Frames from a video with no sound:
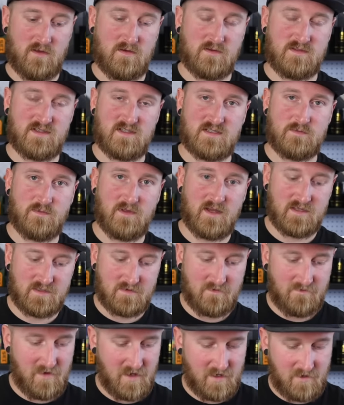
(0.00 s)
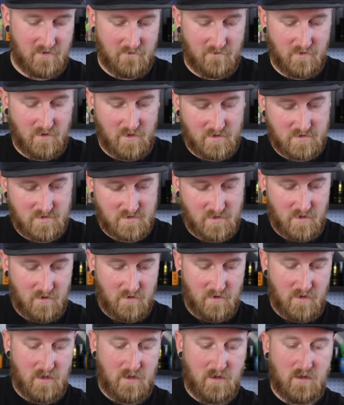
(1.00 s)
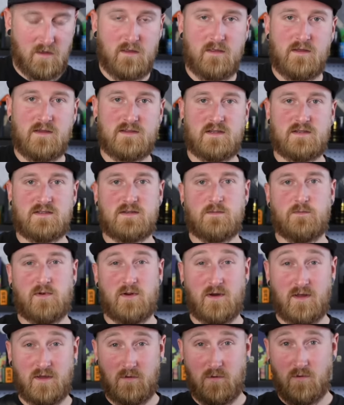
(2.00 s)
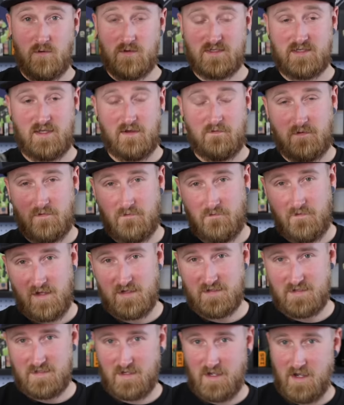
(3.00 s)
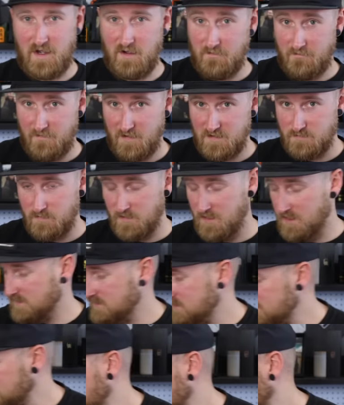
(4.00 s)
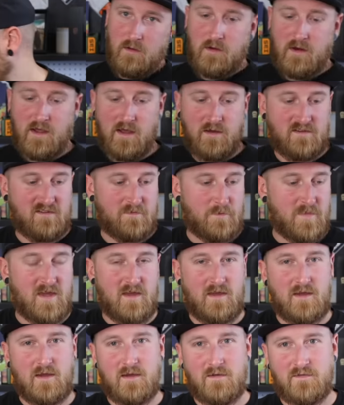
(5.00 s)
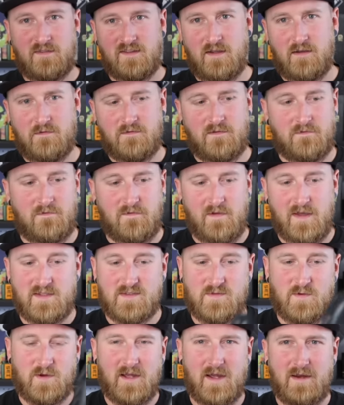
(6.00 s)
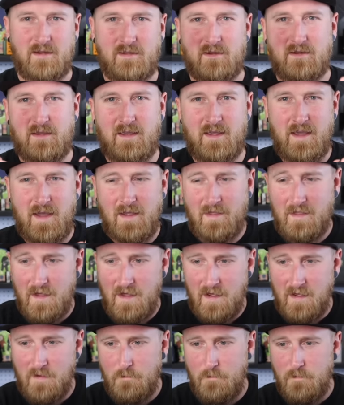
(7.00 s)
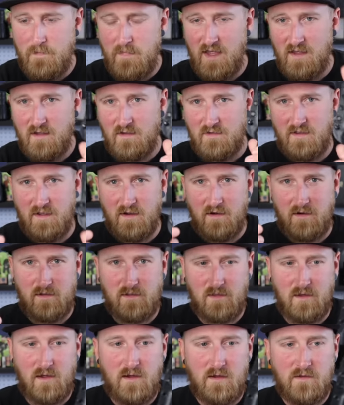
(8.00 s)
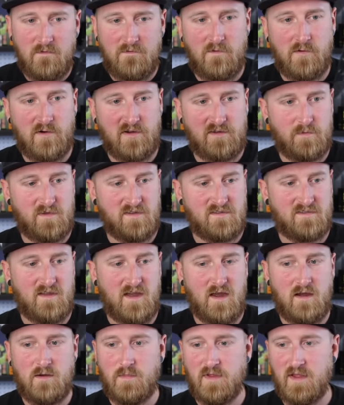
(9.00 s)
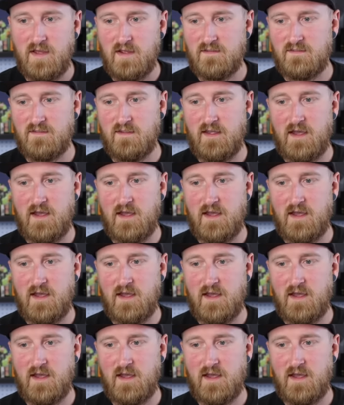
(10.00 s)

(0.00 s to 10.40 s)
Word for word: use these blades effectively. So these are some pretty cool self-defense style fixed blades. Now, speaking of self-defense, we're kind of looking at like military law enforcement style blades